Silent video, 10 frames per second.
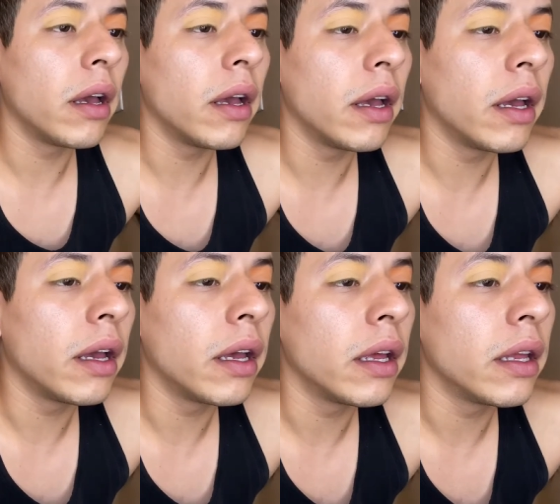
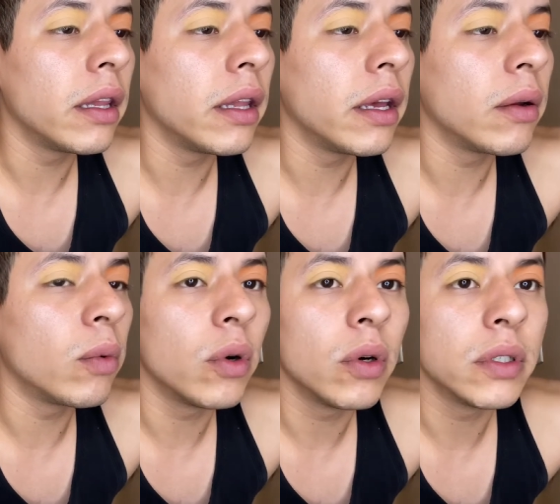And then
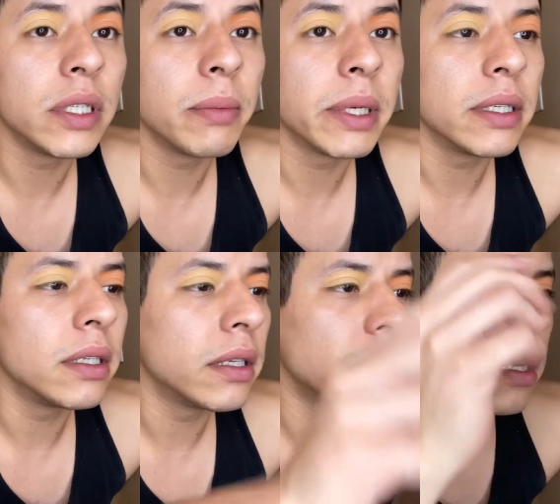we'll
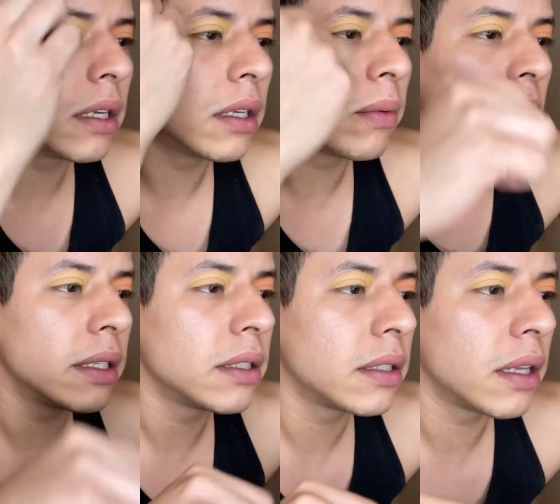deepen the
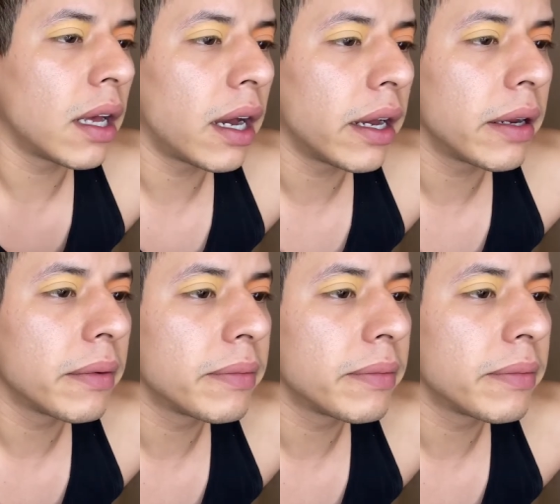rest of the eye.